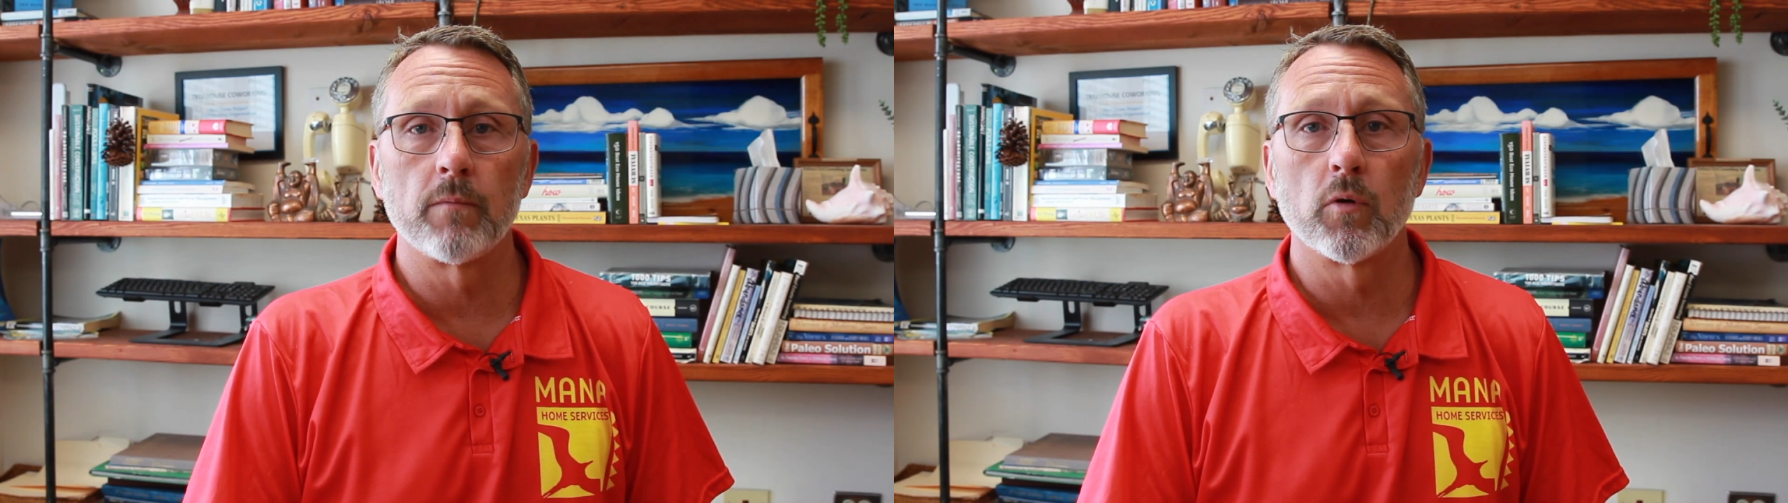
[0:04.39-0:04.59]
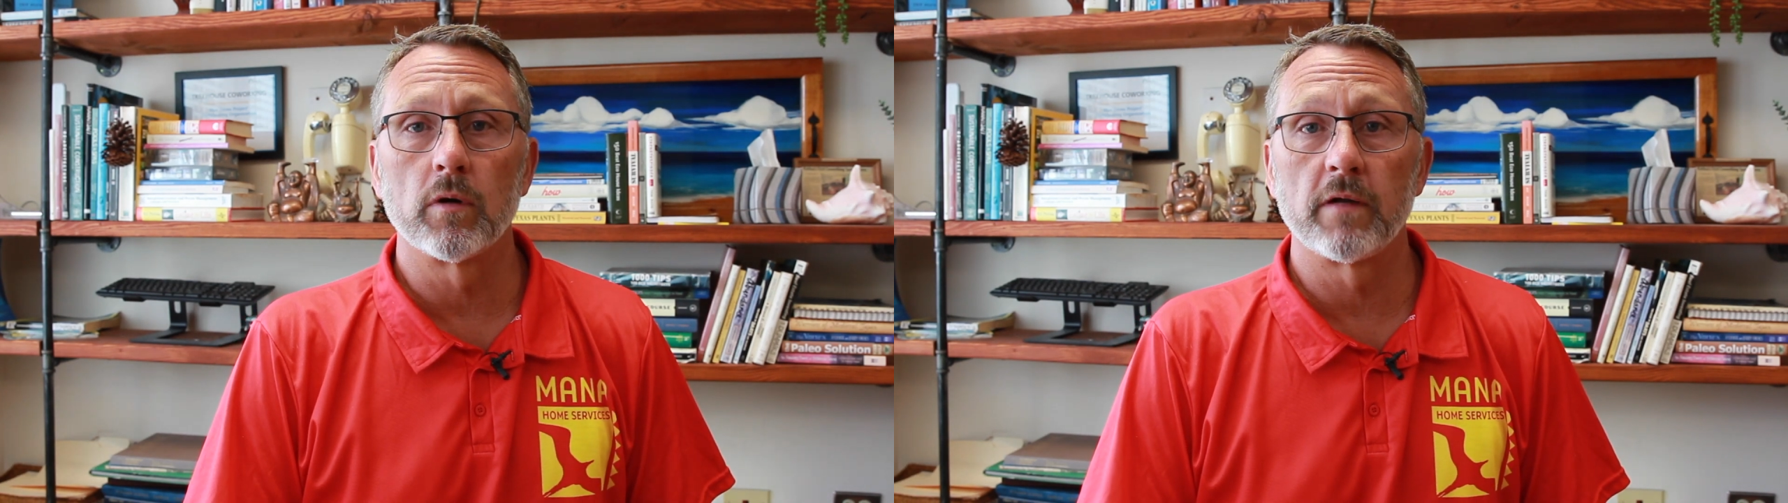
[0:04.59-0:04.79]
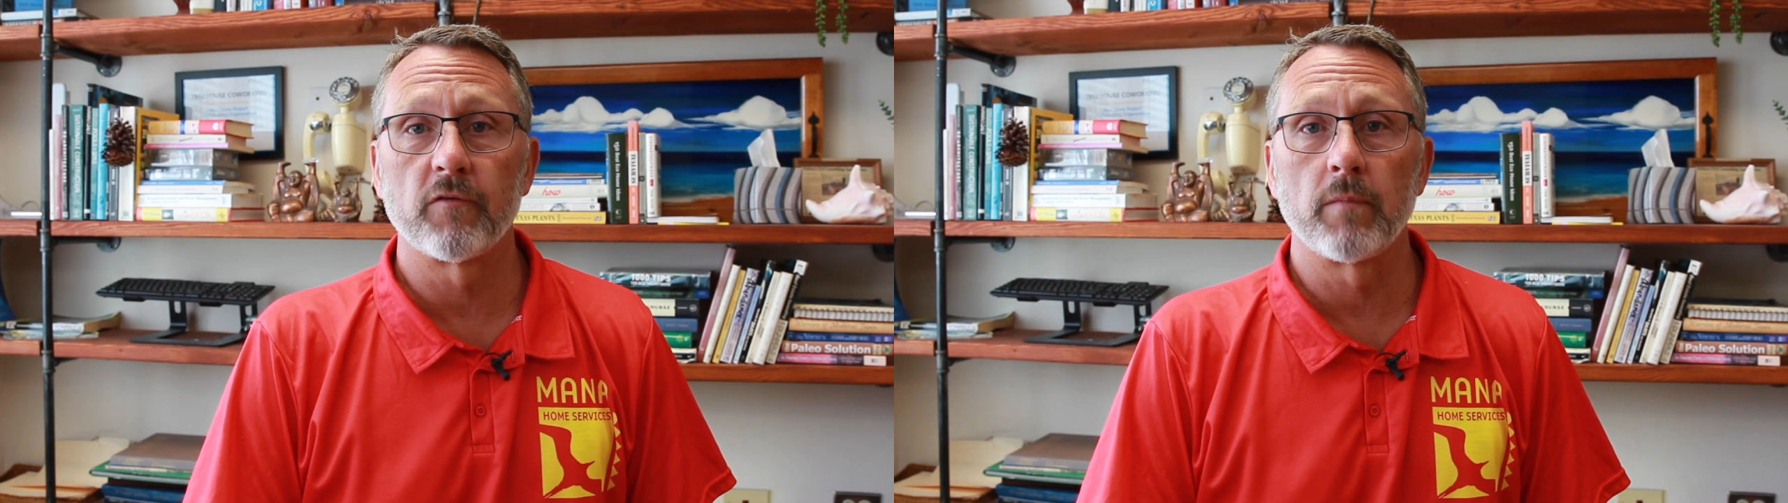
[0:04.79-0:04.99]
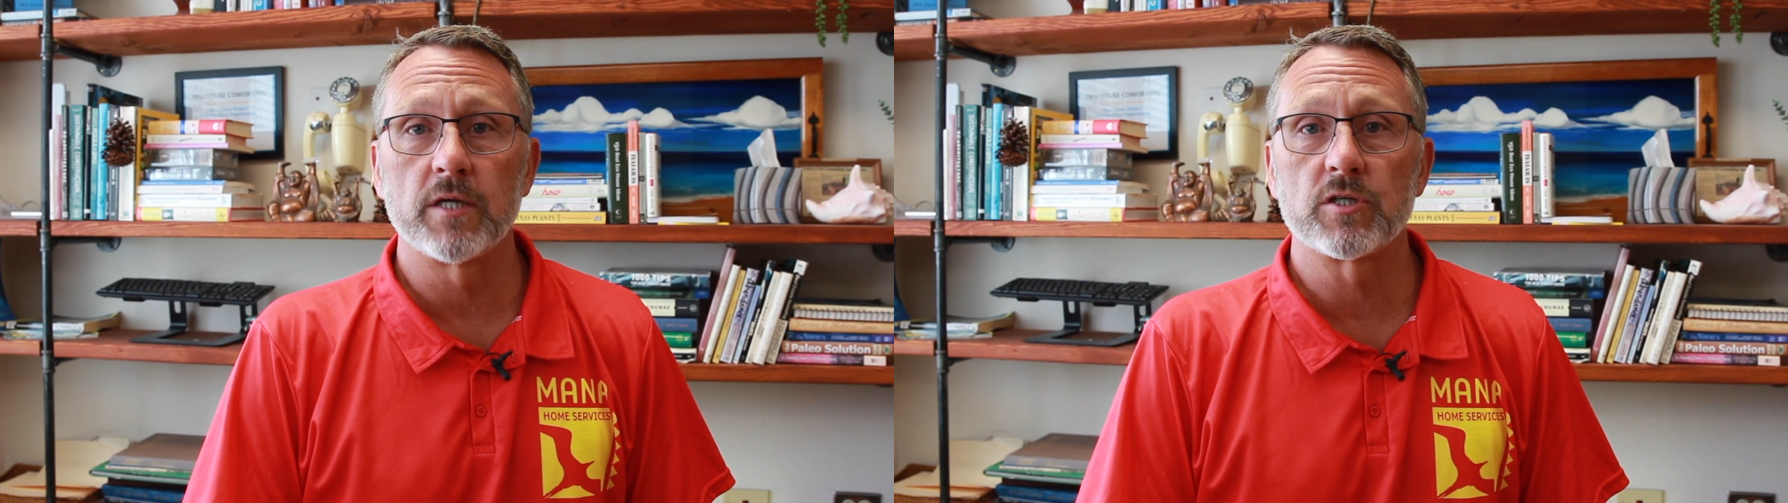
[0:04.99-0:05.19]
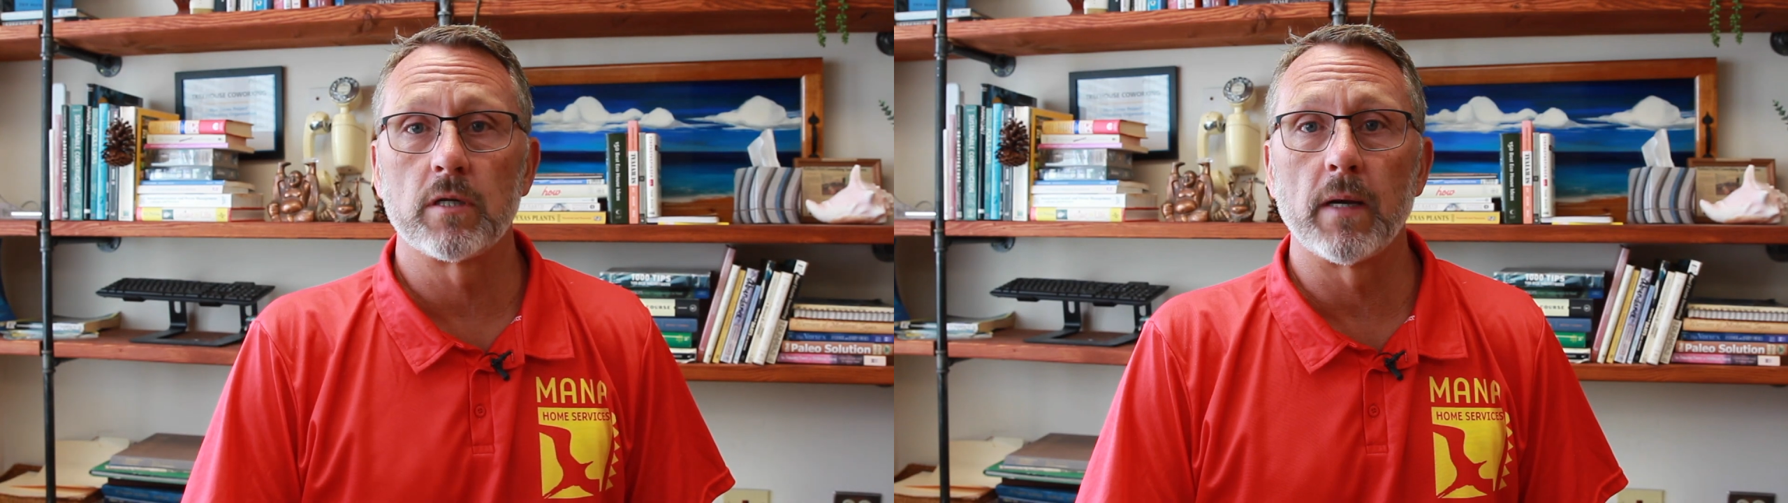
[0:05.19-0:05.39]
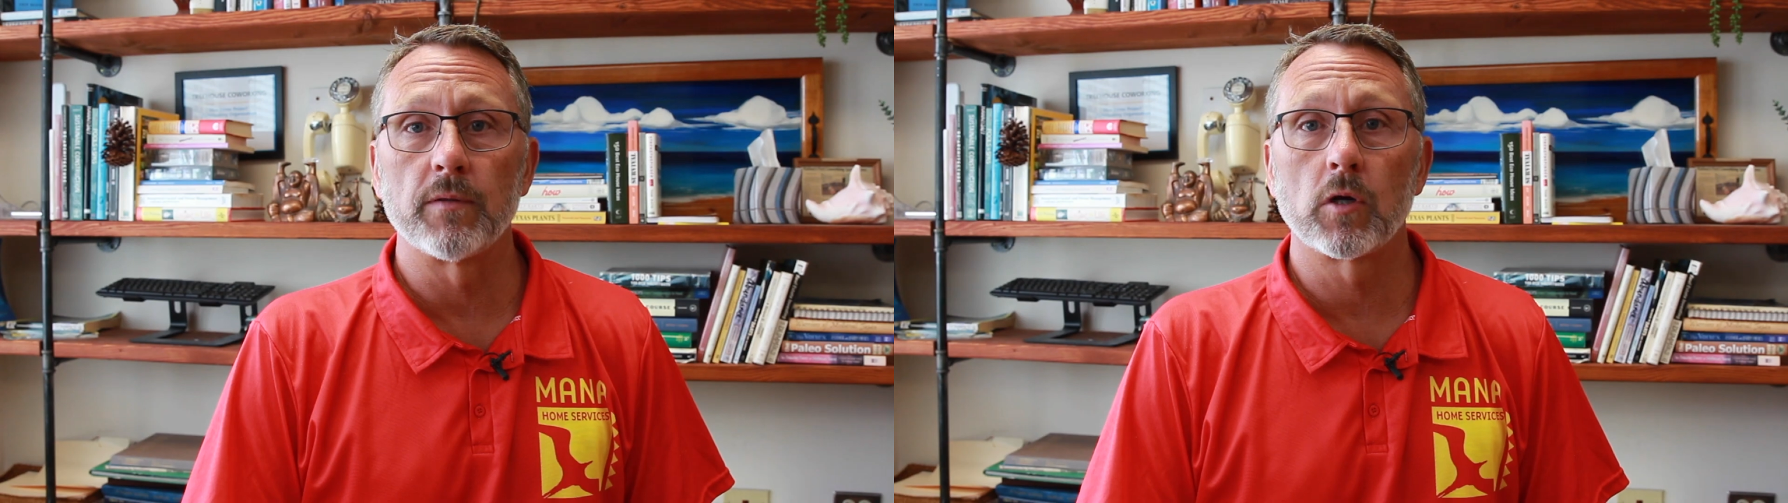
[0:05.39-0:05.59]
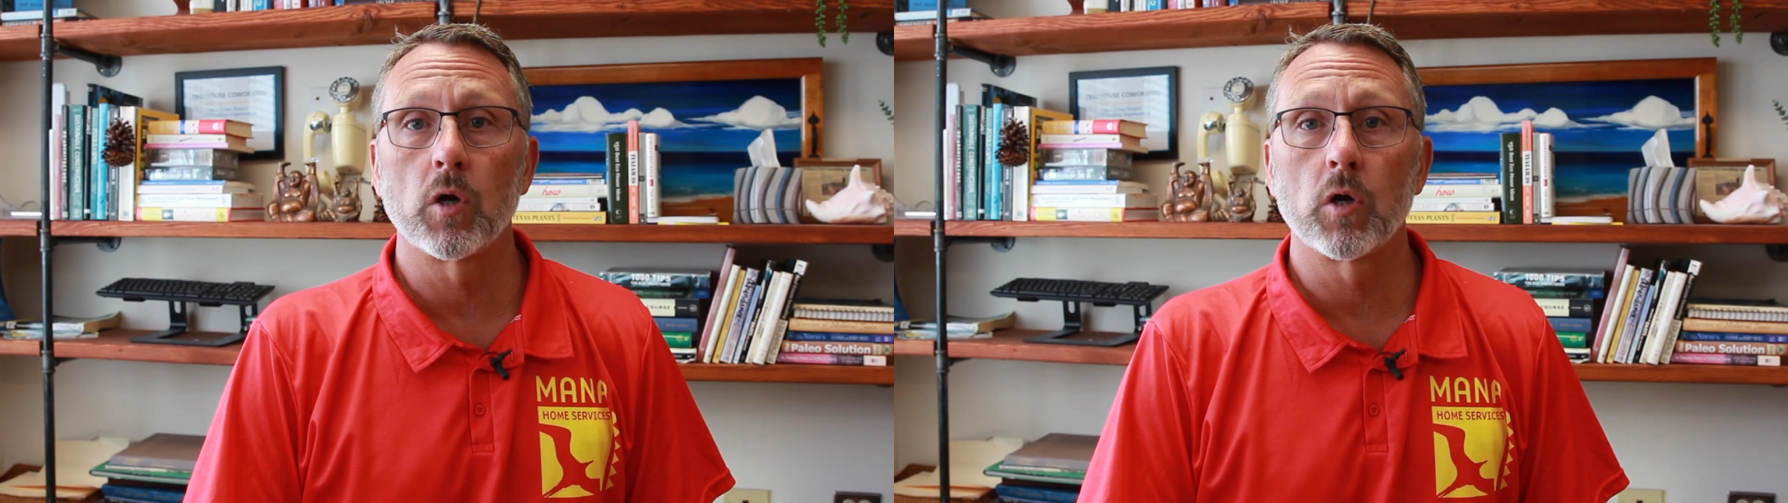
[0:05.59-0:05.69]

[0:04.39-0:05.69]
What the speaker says: important information about the